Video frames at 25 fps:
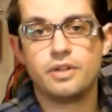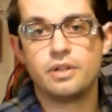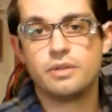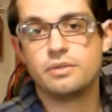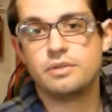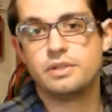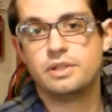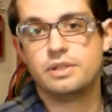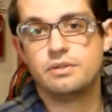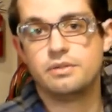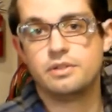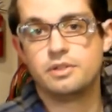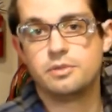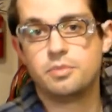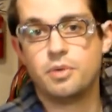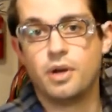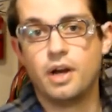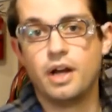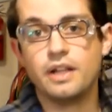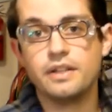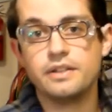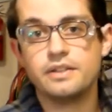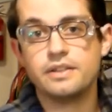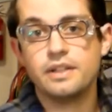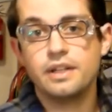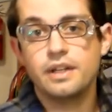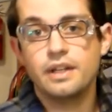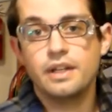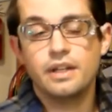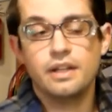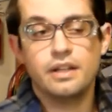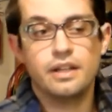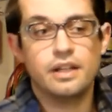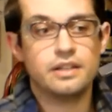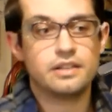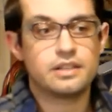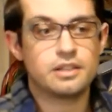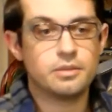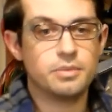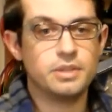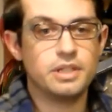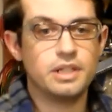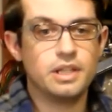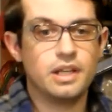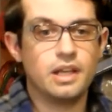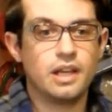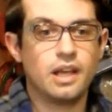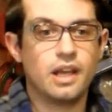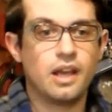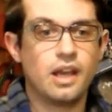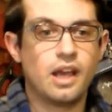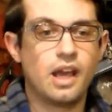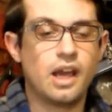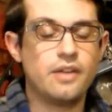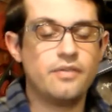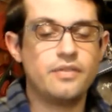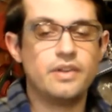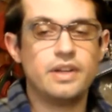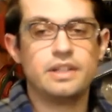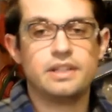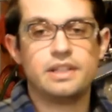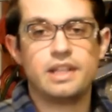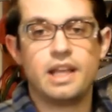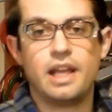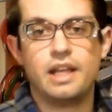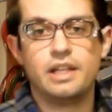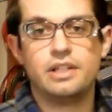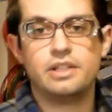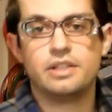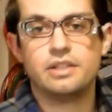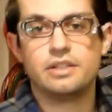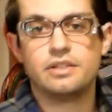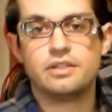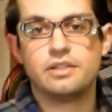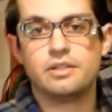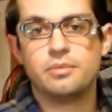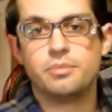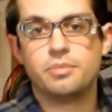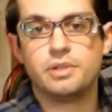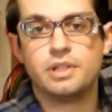frequency response. This can be advantageous in